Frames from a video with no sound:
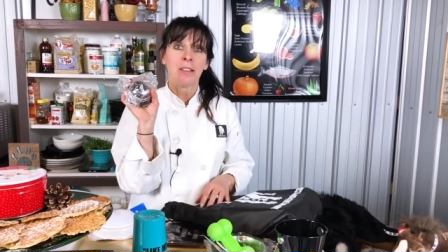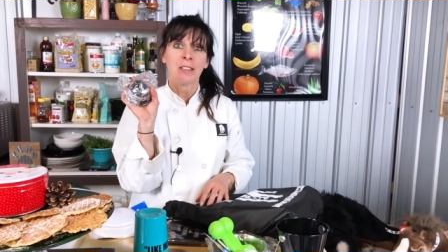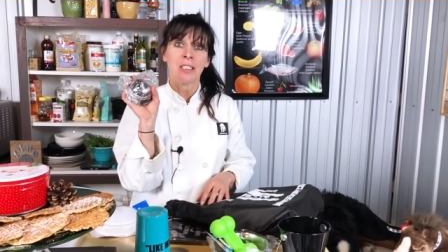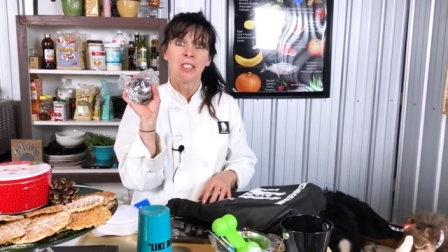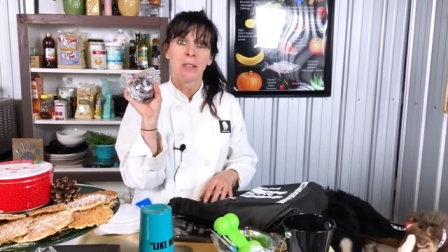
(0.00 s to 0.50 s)
to
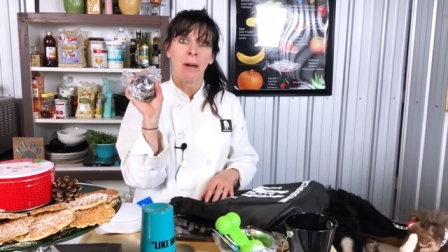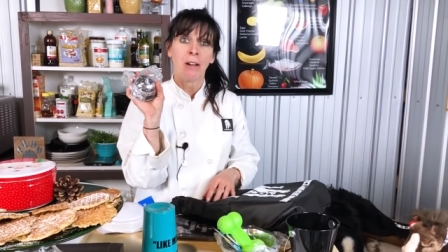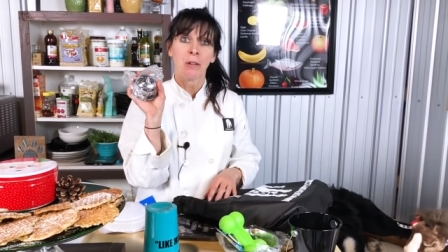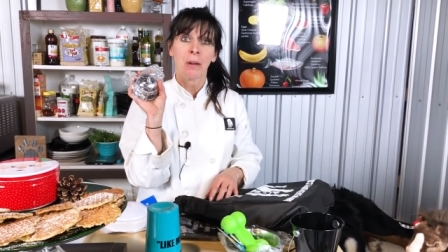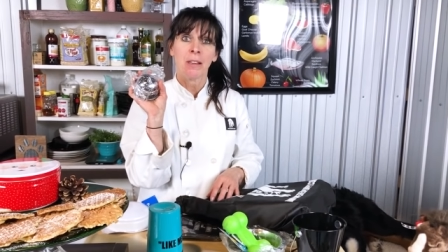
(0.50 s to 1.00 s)
teach them
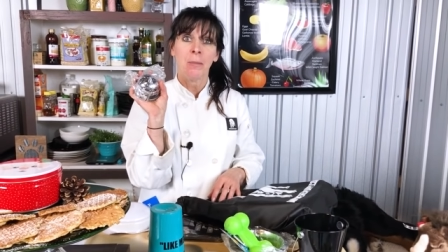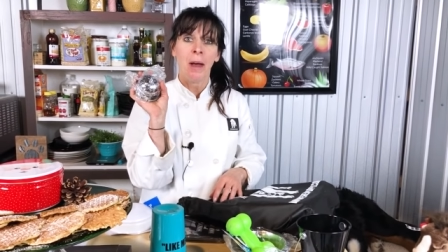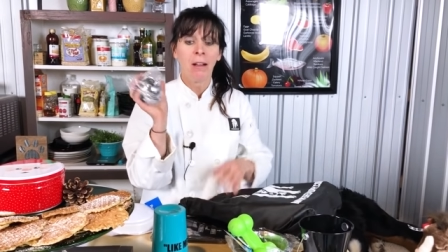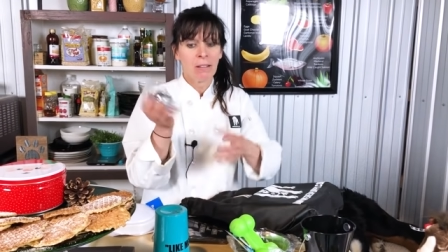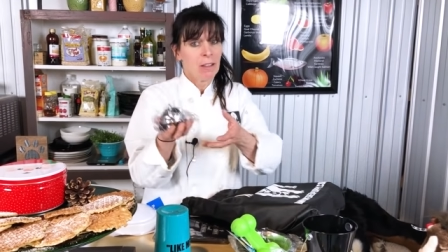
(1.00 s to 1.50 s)
how to ring the
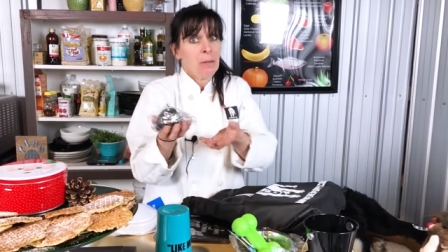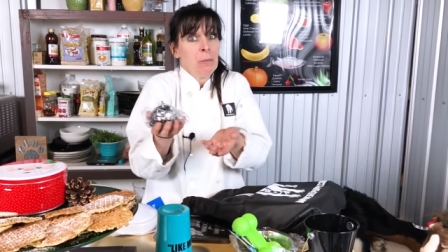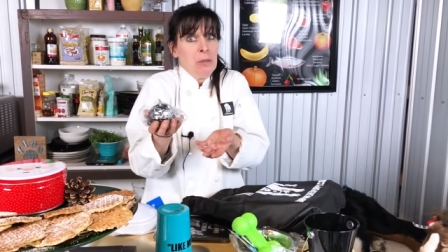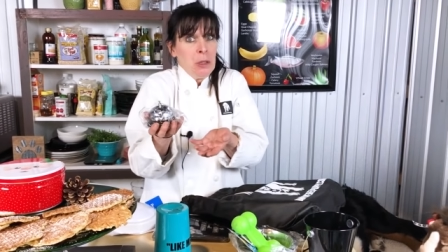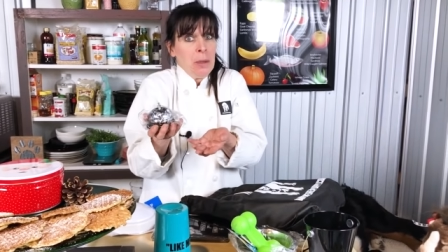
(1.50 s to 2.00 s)
bell,
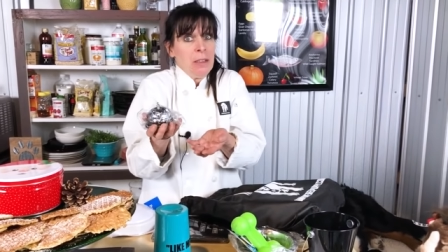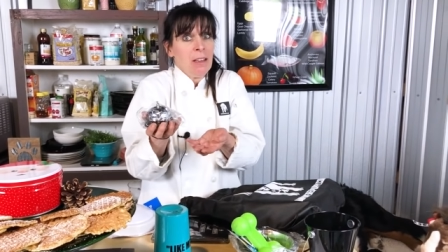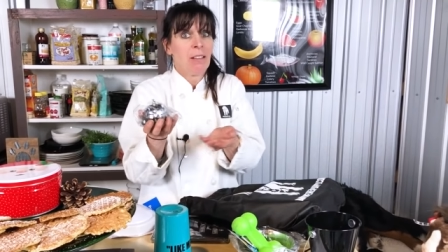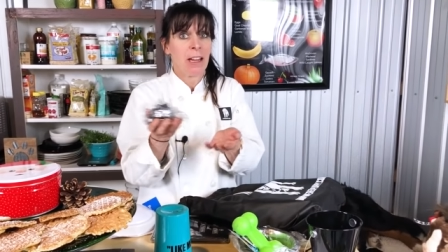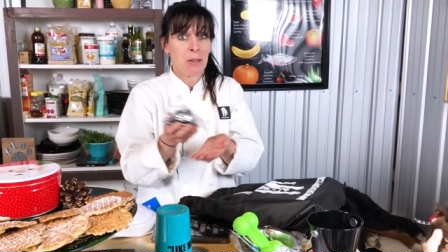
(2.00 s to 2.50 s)
doing
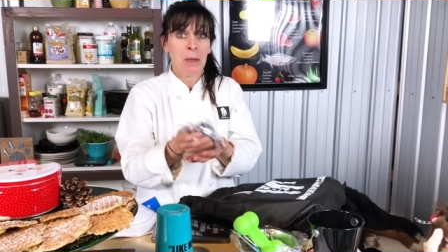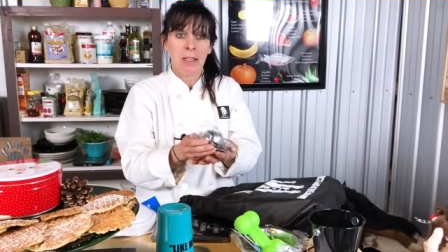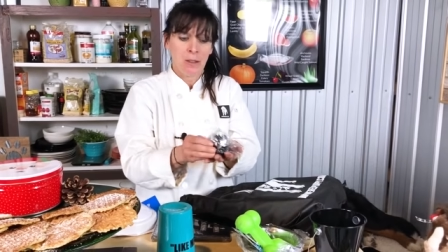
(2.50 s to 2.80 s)
the like me.